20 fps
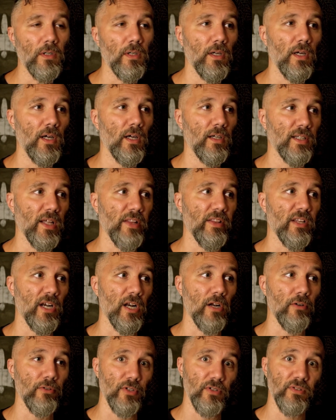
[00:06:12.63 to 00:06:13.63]
Now that I
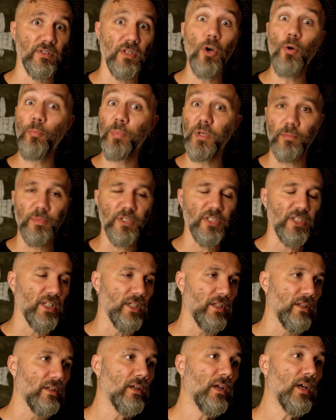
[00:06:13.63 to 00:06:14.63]
don't use the home-built machine,